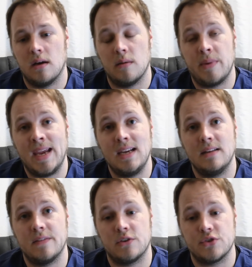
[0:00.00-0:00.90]
pain
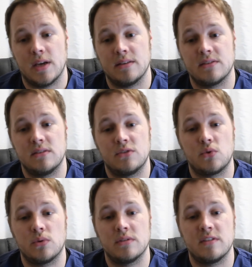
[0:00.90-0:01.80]
in their chest,
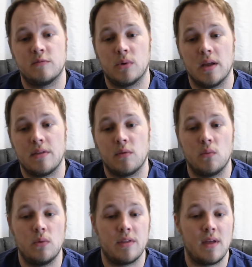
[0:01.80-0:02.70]
shortness of breath
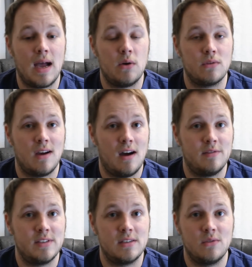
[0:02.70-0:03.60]
without
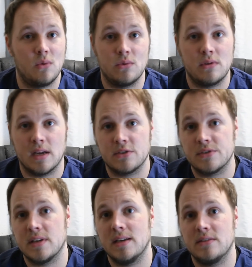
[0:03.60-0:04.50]
coughing or
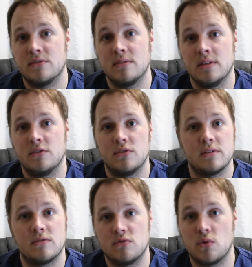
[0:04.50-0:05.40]
exercise,
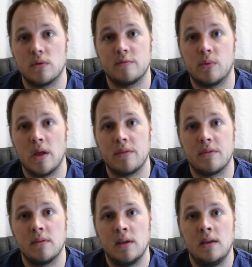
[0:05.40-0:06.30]
just short of breath
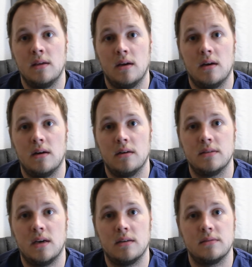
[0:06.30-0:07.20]

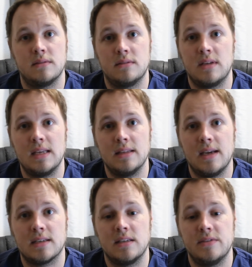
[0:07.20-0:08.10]
on daily
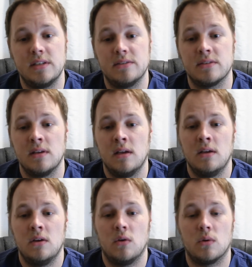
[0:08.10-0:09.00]
activities,
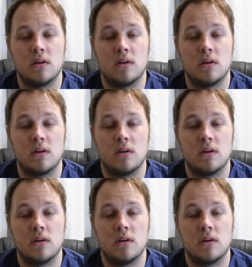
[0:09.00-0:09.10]
or